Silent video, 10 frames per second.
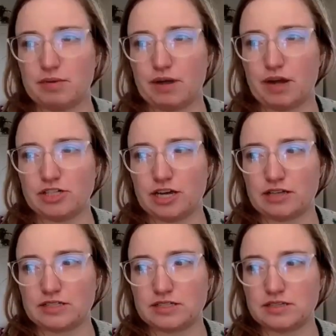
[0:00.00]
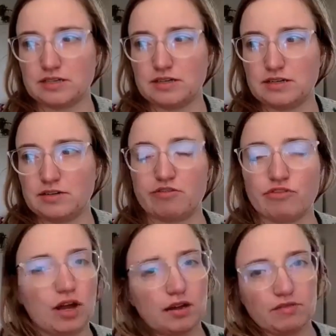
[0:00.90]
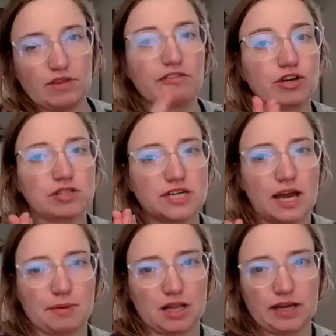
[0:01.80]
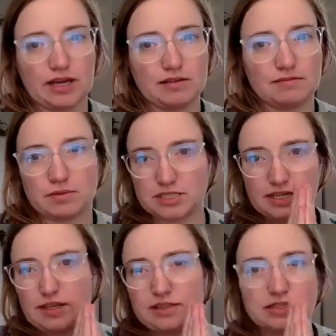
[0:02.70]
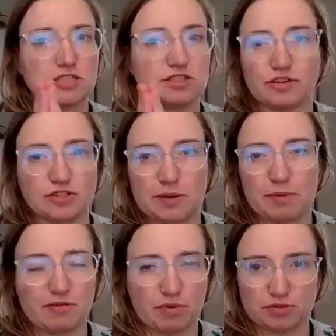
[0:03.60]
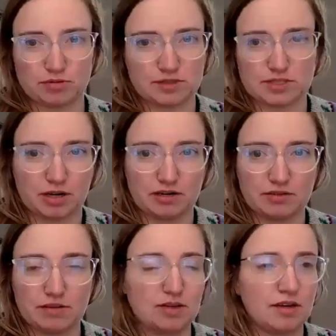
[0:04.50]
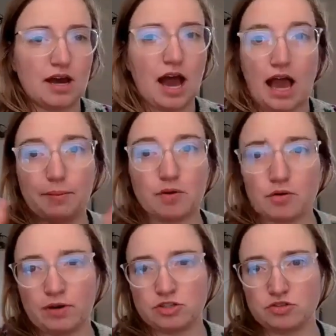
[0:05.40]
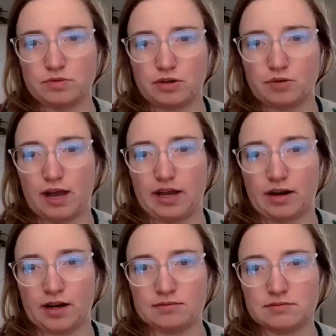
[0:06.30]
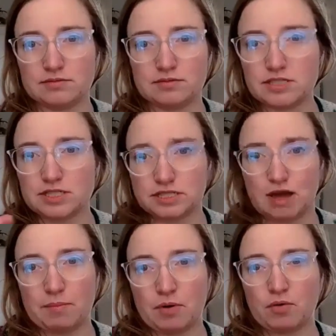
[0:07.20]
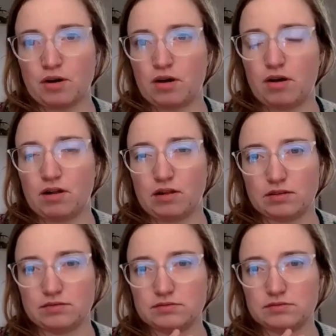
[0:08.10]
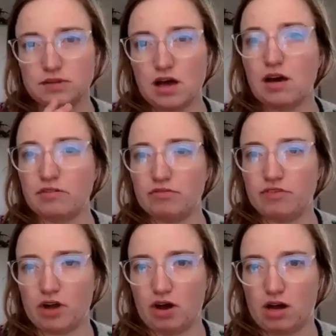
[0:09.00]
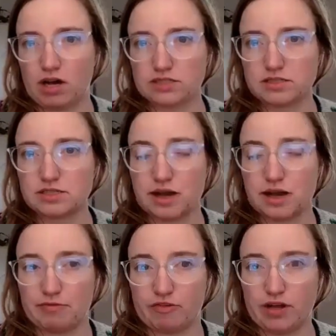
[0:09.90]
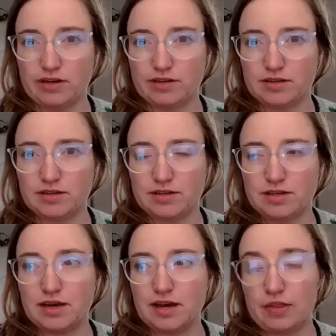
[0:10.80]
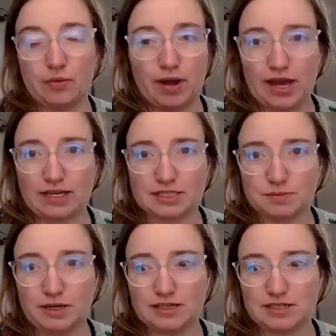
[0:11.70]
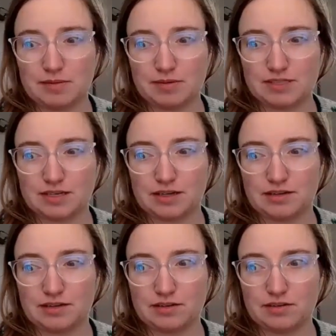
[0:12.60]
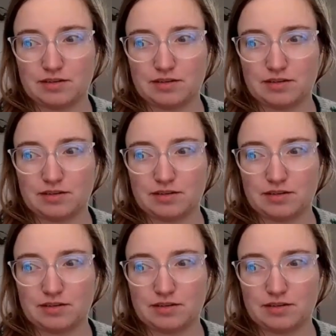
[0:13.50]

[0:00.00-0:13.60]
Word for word: of projects for like first time client, I'm going to say like this is the first time I've worked with someone. I'm going to require some or all of the cost up front. And the way I explain it to them is like